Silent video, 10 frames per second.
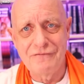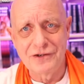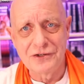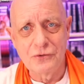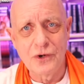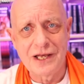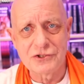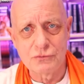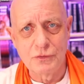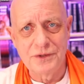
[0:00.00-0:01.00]
and all else
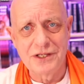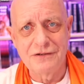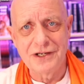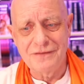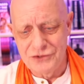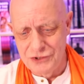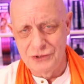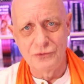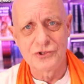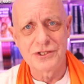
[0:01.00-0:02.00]
will be given unto you,
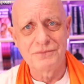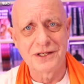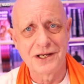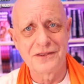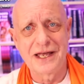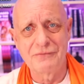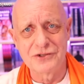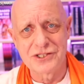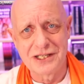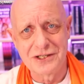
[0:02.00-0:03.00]
or something like that
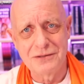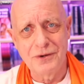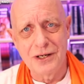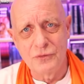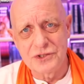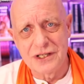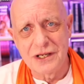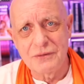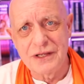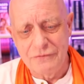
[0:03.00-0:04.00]
said in the Bible, wasn't it?
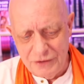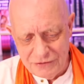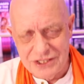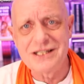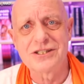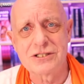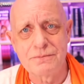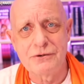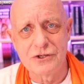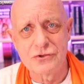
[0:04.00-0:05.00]
That if we seek the
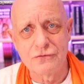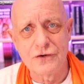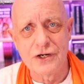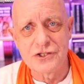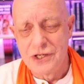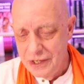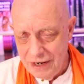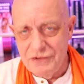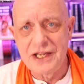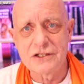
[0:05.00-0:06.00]
spiritual first,
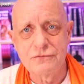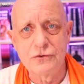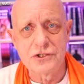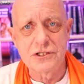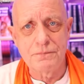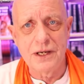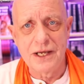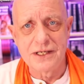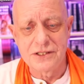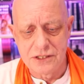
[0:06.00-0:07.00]
everything else falls into
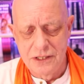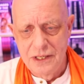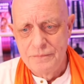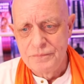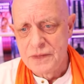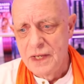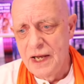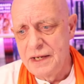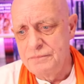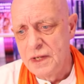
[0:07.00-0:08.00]
place.
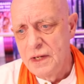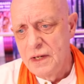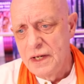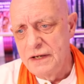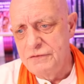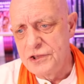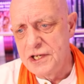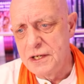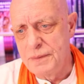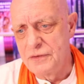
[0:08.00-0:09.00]
And if you think
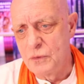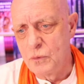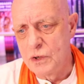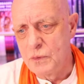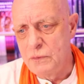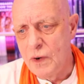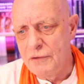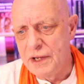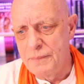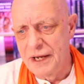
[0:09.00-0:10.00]
about the world, we worry
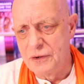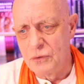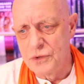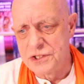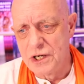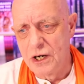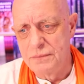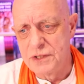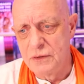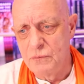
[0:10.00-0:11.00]
about it all the time,
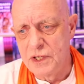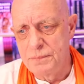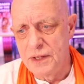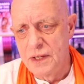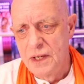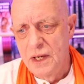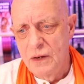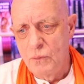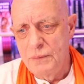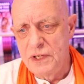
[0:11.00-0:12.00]
don't we? But
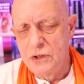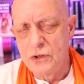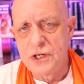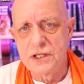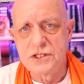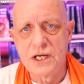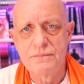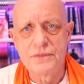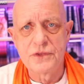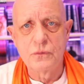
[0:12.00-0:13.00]
when we look at um,
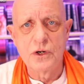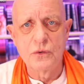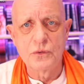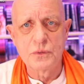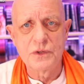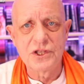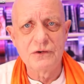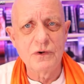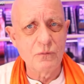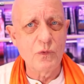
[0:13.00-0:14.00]
the world, we think,
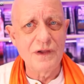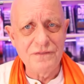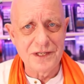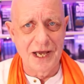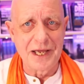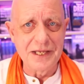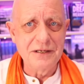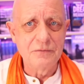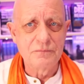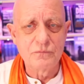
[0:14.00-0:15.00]
well, one day
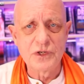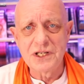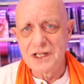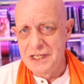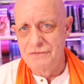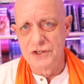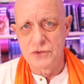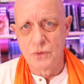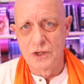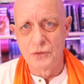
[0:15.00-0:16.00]
we're going to leave this
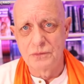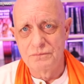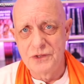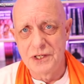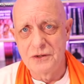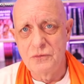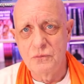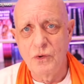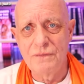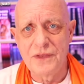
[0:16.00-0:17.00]
world you know,
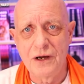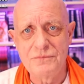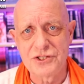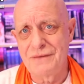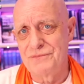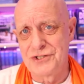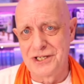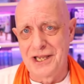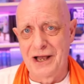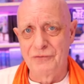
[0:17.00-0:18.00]
one day I'm 70
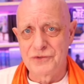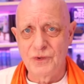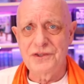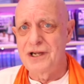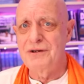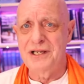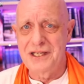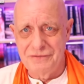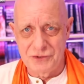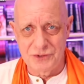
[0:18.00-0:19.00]
now. one day I'm going to leave
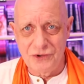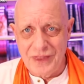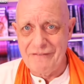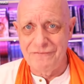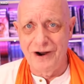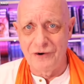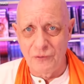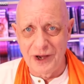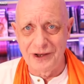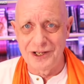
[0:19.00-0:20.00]
this. world. not that far
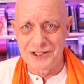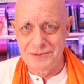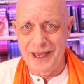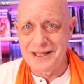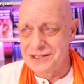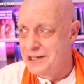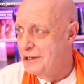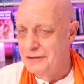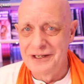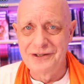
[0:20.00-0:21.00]
away, I expect.
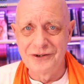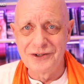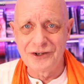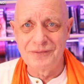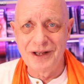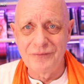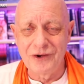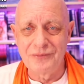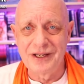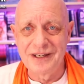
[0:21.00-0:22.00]
You know, I'm not going to be. I'm not going
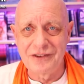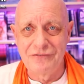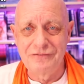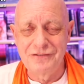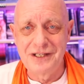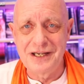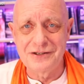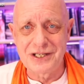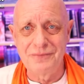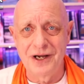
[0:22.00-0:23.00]
to be another 50 years,
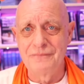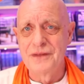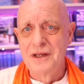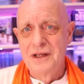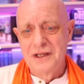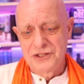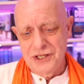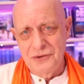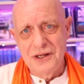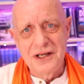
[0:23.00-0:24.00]
am I?
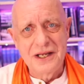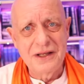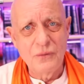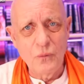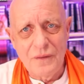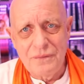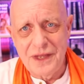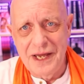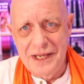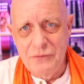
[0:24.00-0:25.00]
So one
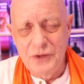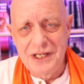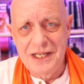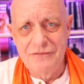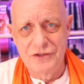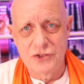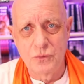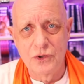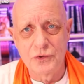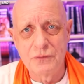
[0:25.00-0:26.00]
day we leave this
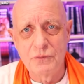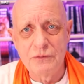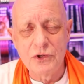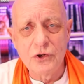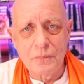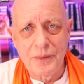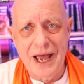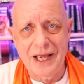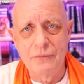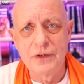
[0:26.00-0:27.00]
world and we will look
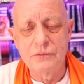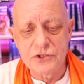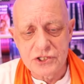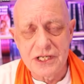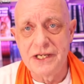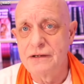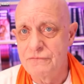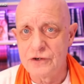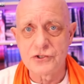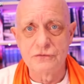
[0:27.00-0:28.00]
back and we will see.
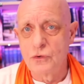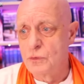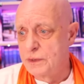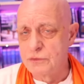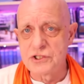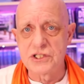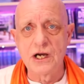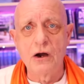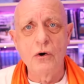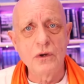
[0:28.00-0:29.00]
First of all, we will see
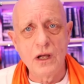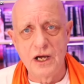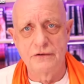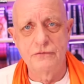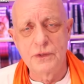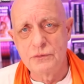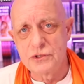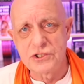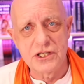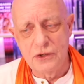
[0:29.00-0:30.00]
our whole life. We will
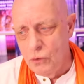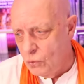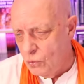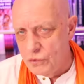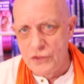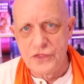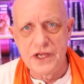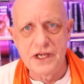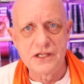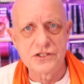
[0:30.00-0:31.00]
see all the
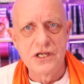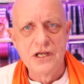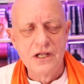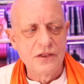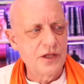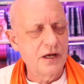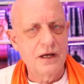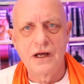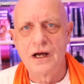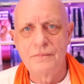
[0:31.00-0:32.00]
things that
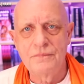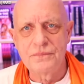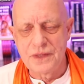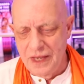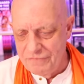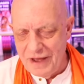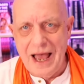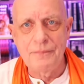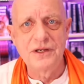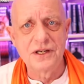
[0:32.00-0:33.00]
um, have
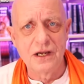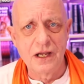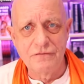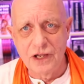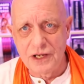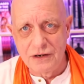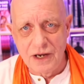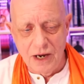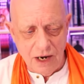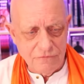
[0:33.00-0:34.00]
happened in our life, like an
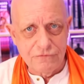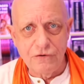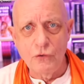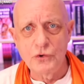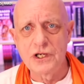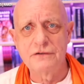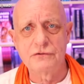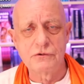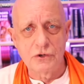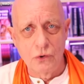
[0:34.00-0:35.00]
unfolding of a
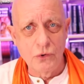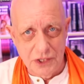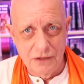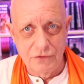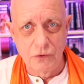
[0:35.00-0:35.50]
recording of it